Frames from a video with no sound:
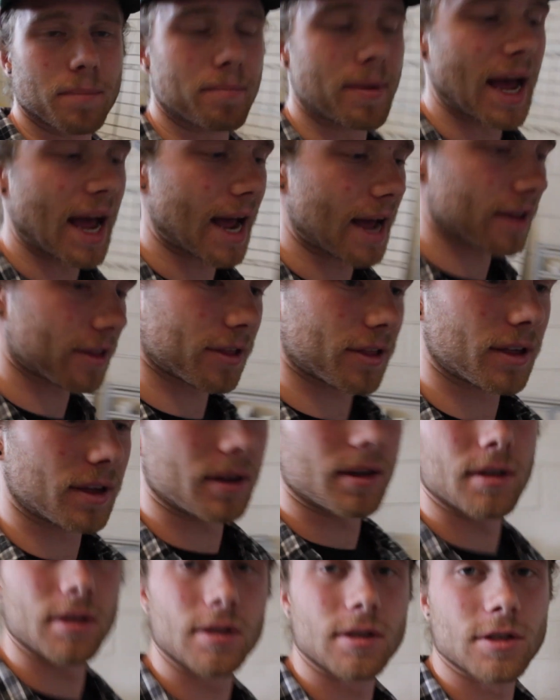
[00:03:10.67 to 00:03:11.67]
the bath,
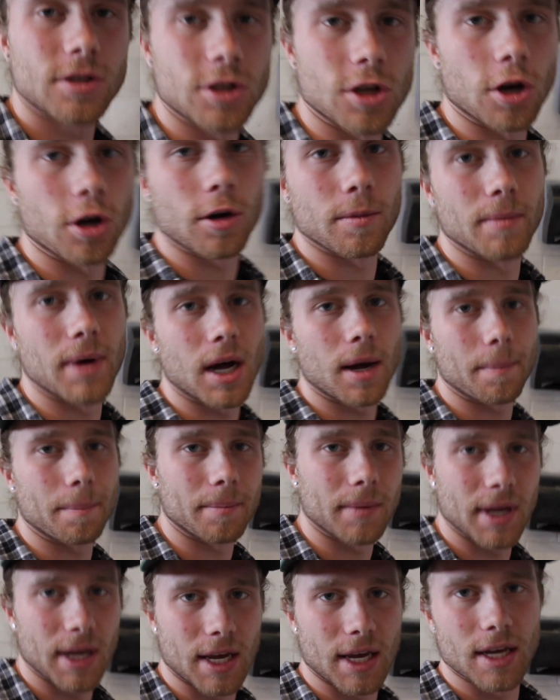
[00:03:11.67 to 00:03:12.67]
soak them up,
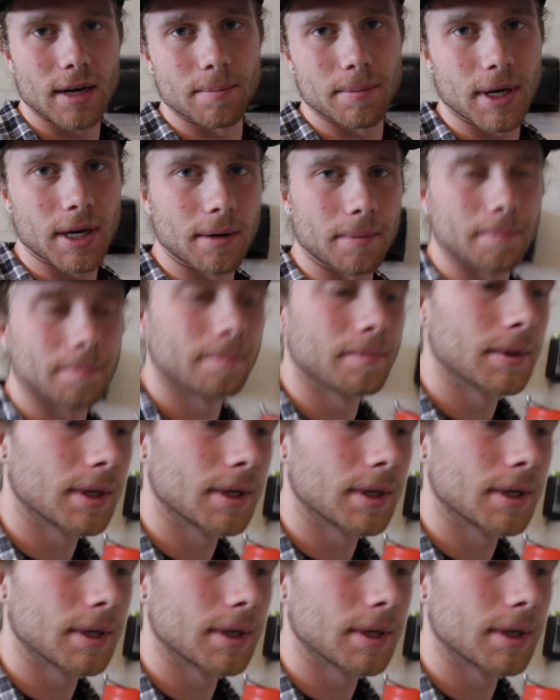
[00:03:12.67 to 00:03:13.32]
heat them up,